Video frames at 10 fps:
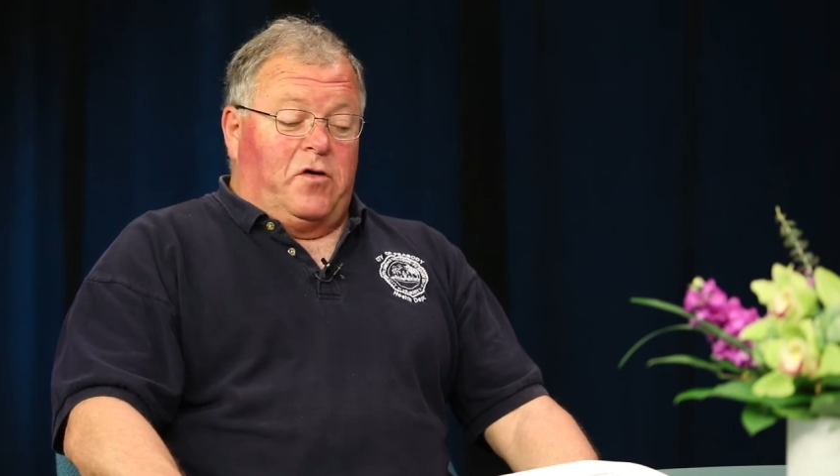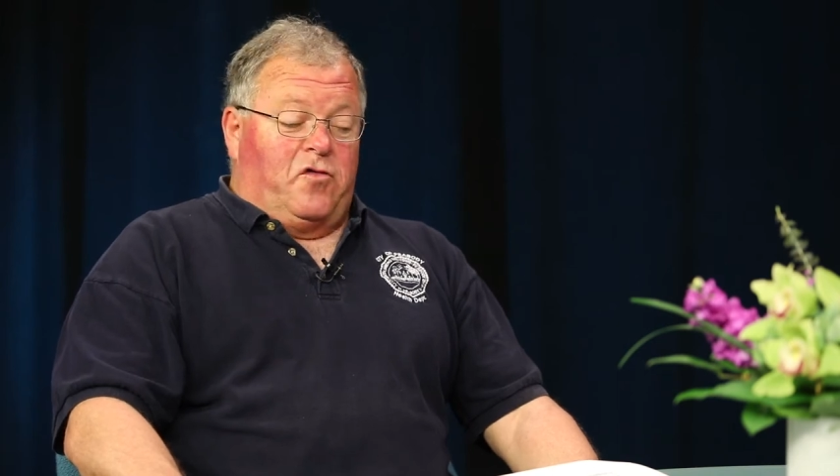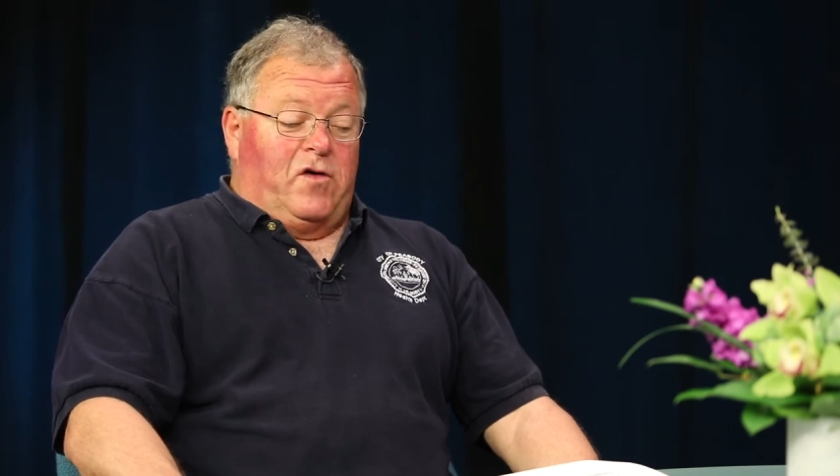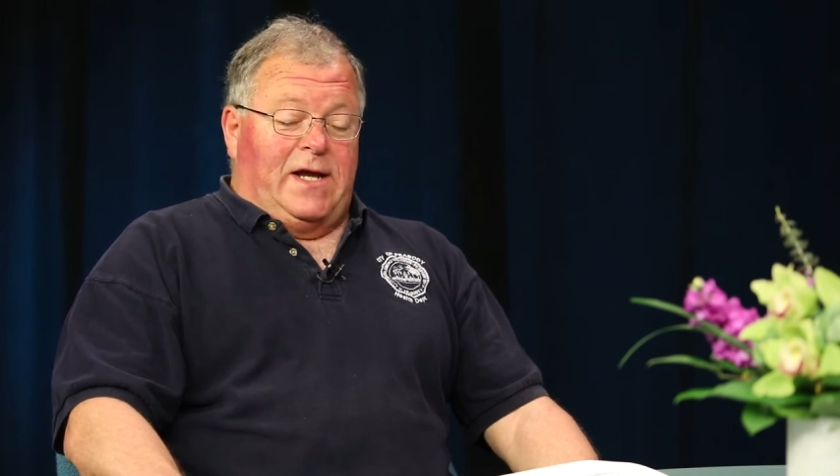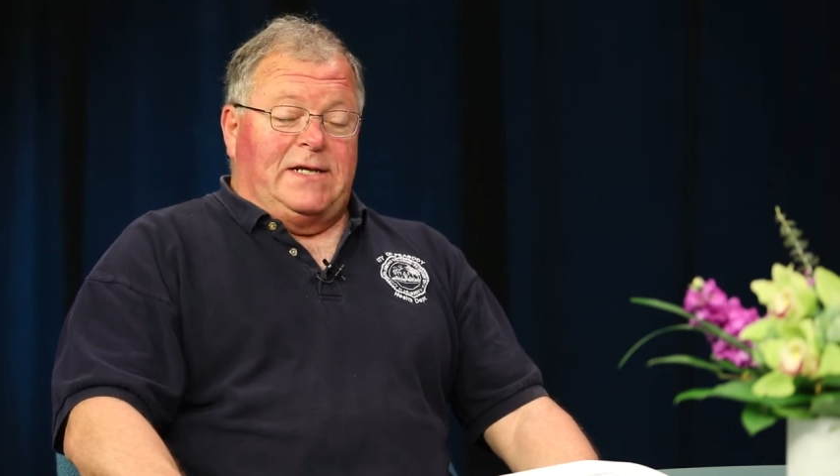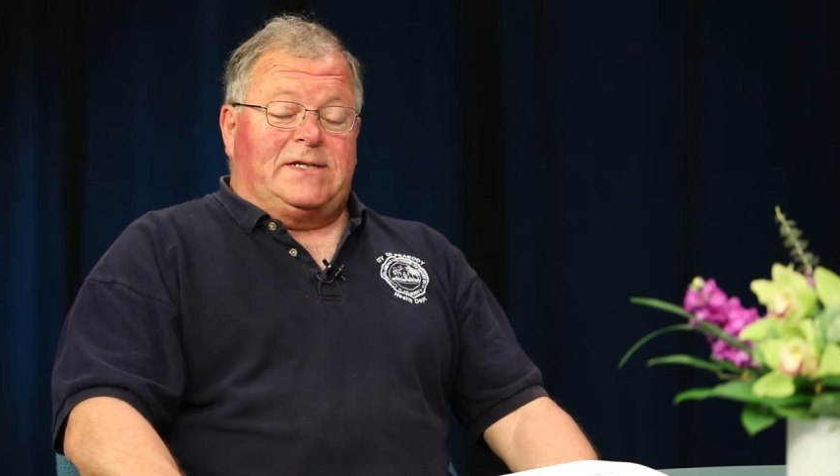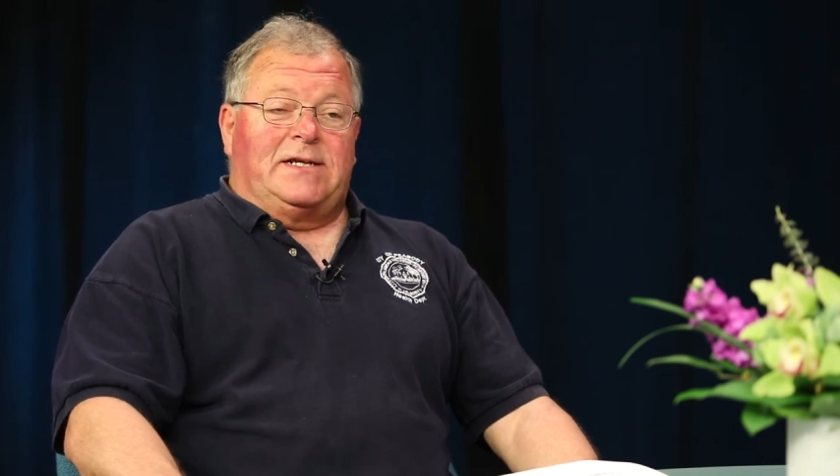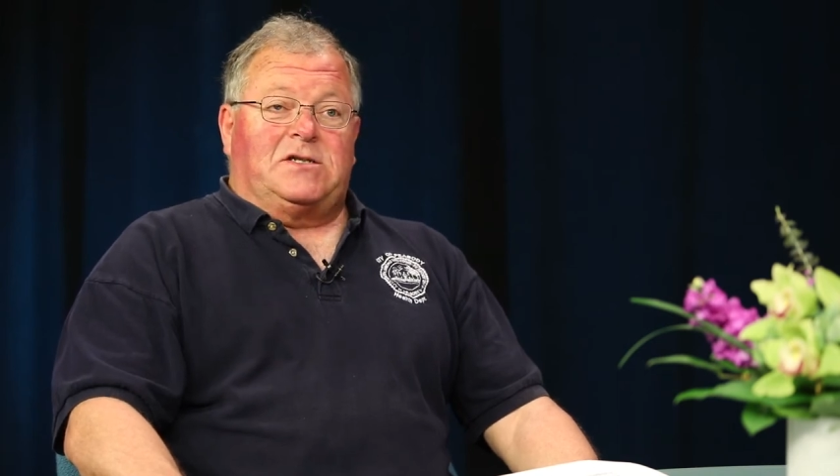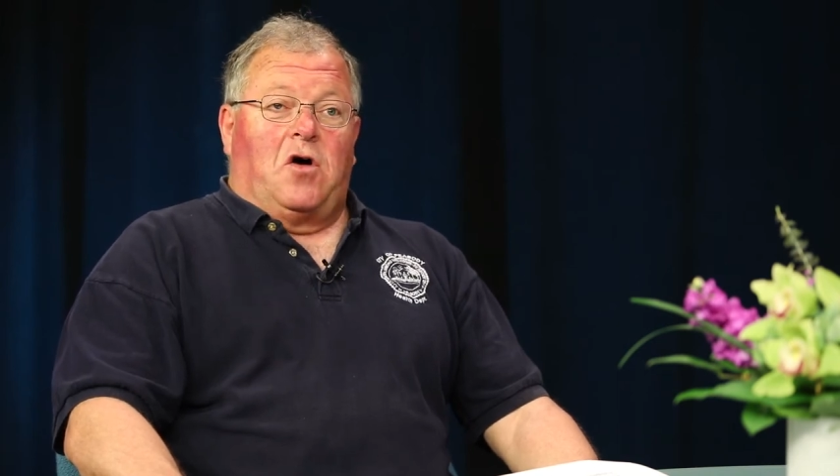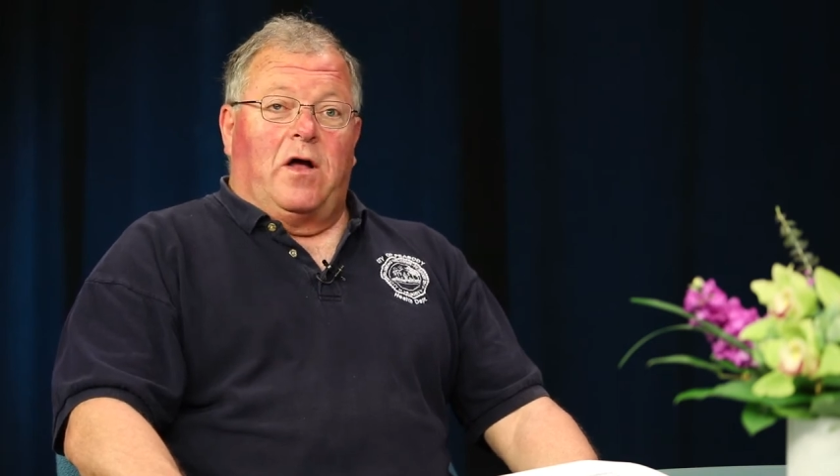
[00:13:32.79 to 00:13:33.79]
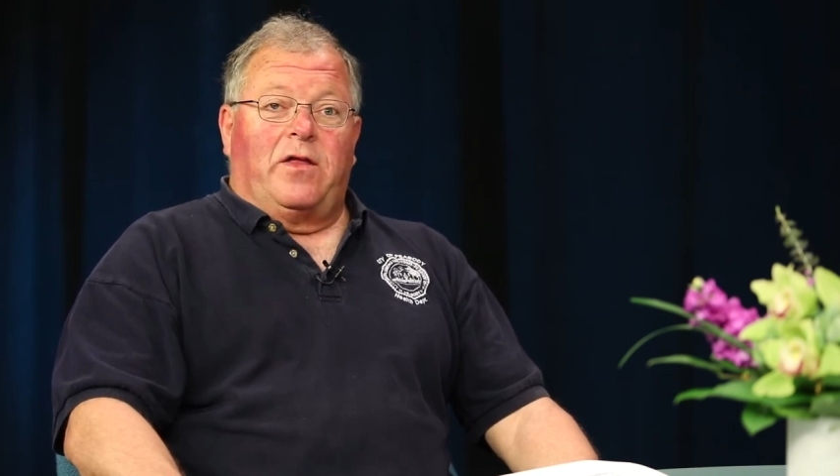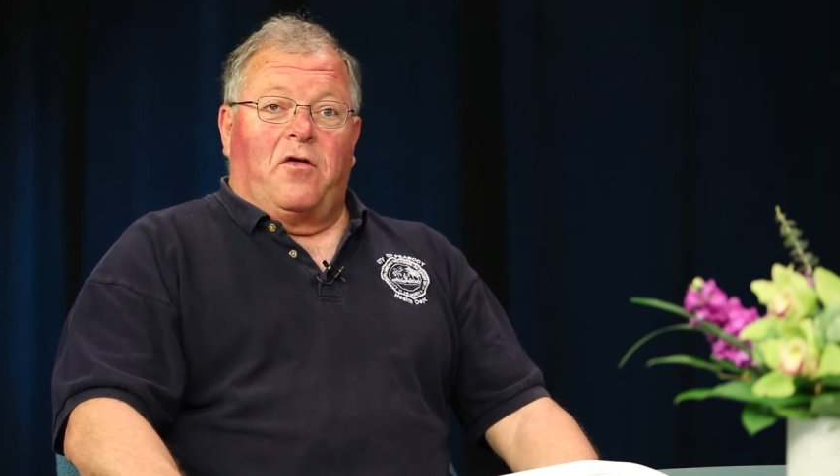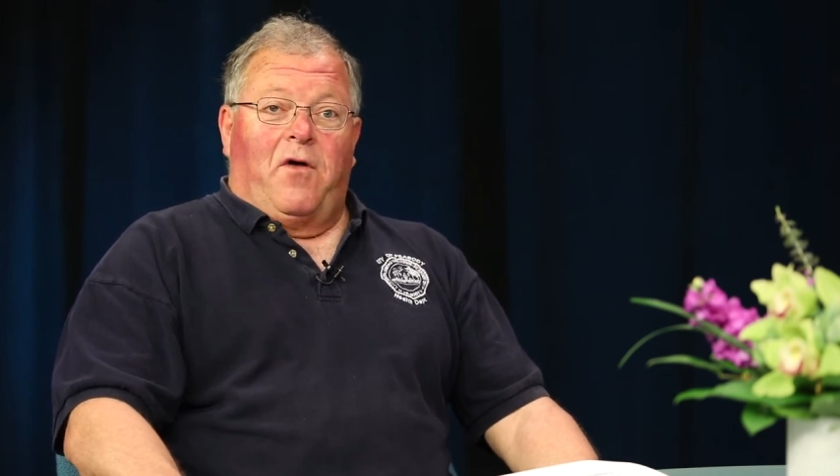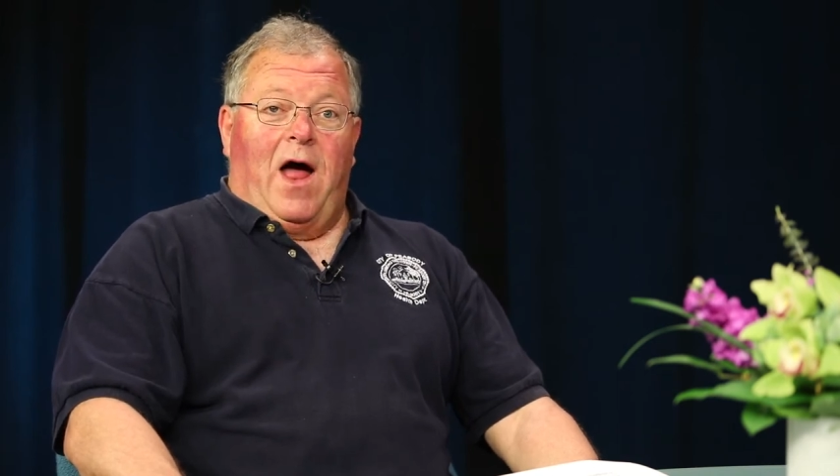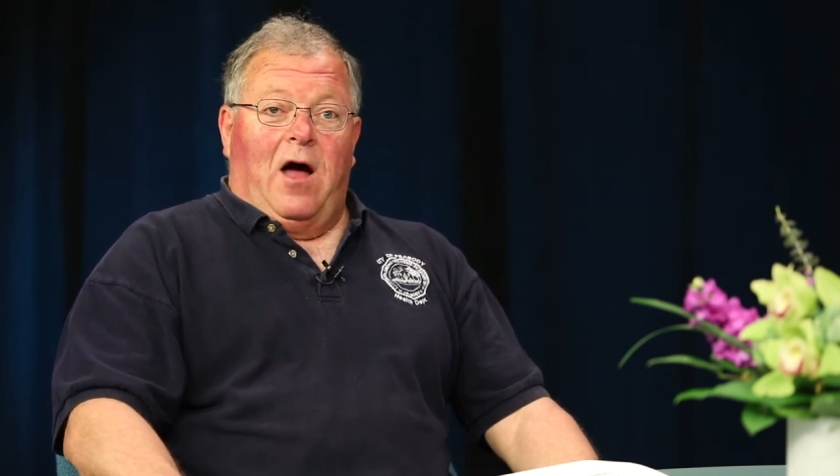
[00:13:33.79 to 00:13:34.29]
your trees and is on the
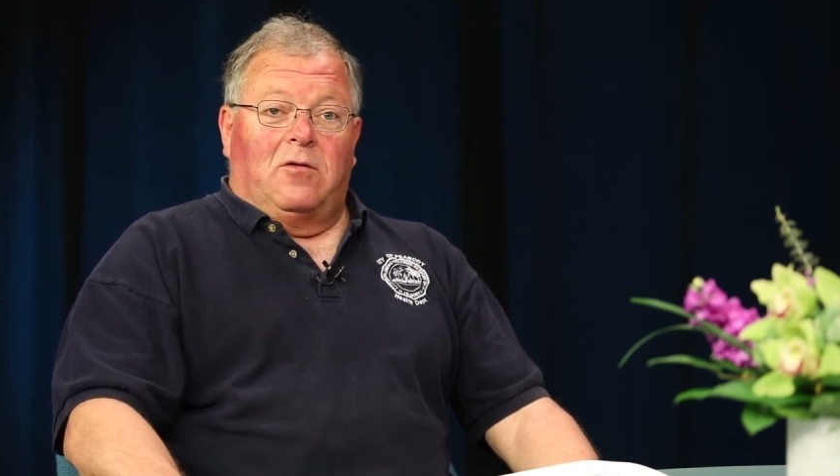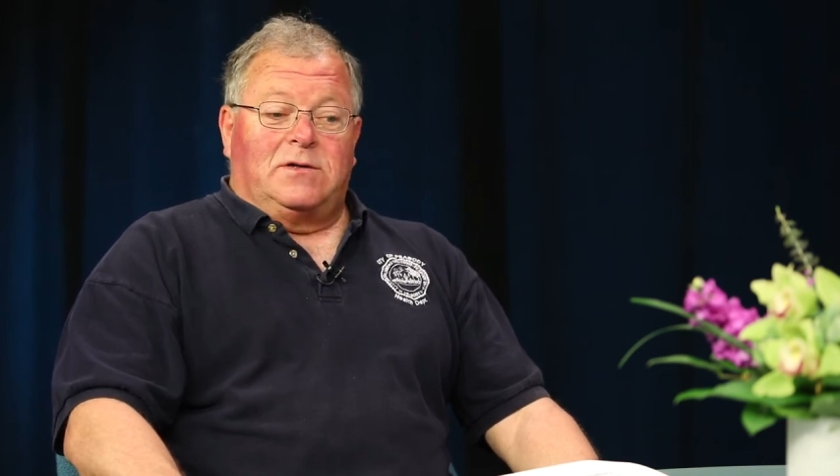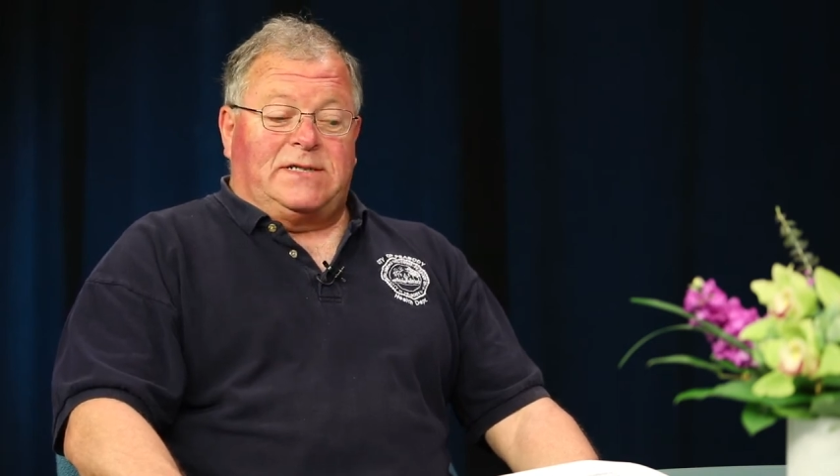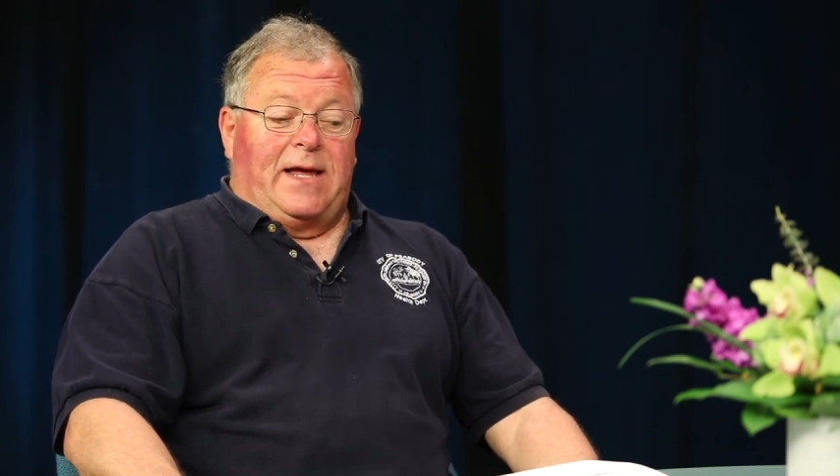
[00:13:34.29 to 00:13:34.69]
ground,